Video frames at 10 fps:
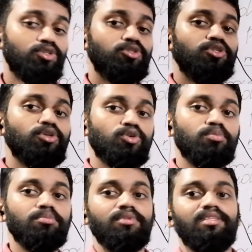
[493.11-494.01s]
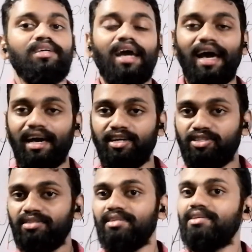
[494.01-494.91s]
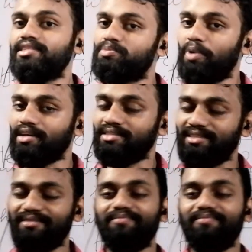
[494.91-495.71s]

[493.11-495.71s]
to whom the action is passing.